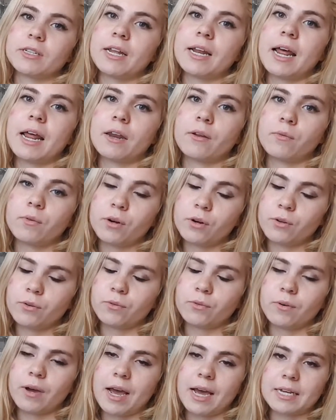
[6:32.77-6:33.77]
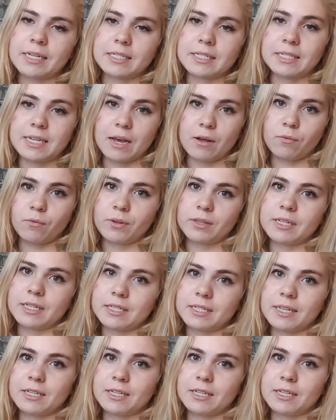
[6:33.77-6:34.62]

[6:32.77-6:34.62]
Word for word: that anyone who has dealt with this